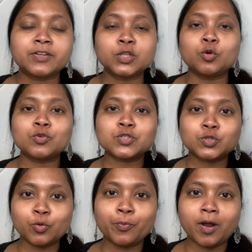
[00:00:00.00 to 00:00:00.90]
those
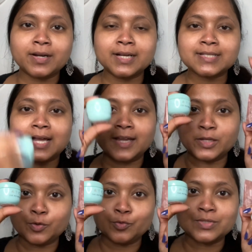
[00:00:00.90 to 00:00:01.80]
two products I
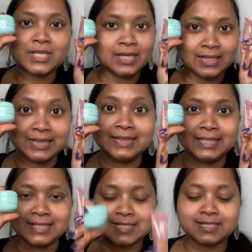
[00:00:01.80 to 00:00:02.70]
use
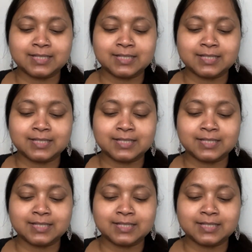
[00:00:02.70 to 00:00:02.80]
this